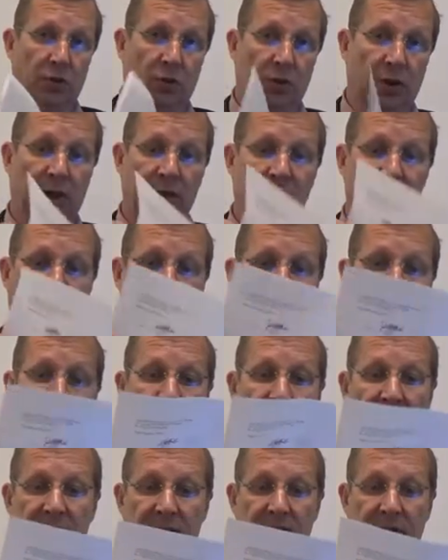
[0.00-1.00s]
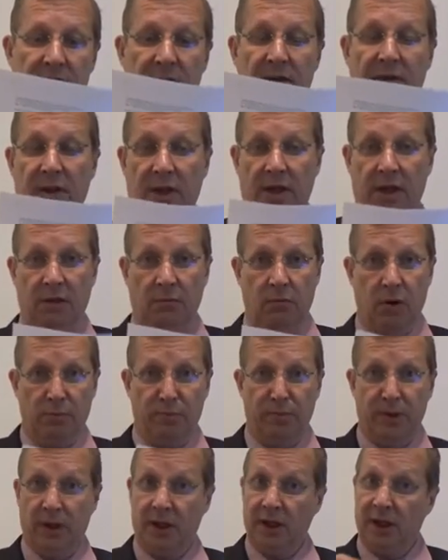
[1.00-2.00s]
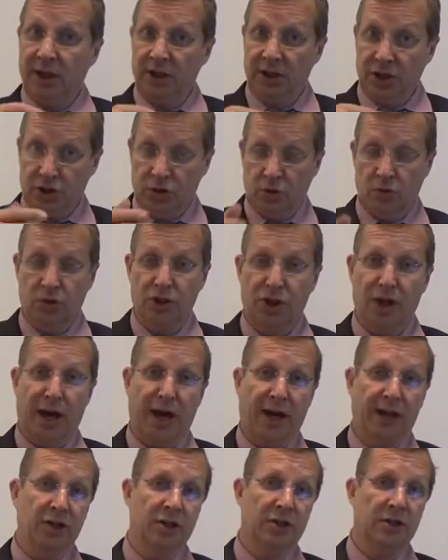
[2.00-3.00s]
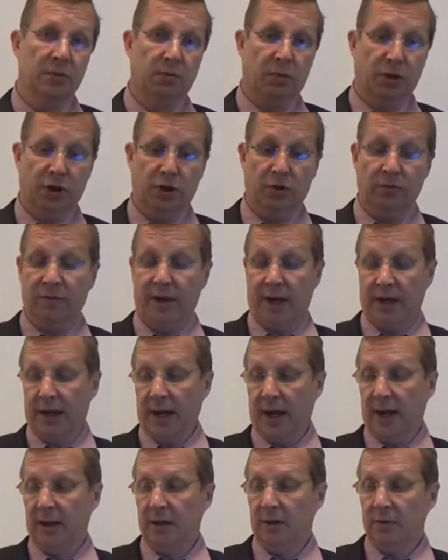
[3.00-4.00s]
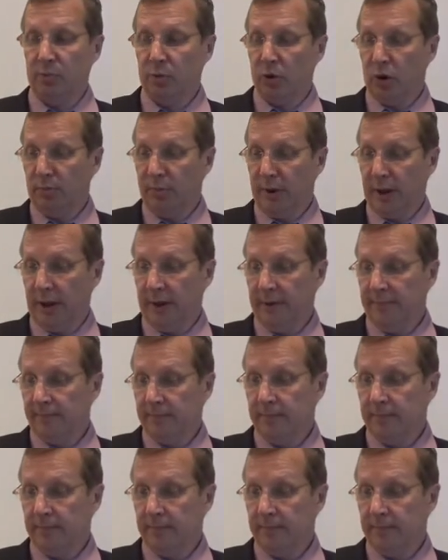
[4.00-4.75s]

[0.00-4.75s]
all those keys, then there won't be any additional charges when you vacate the property.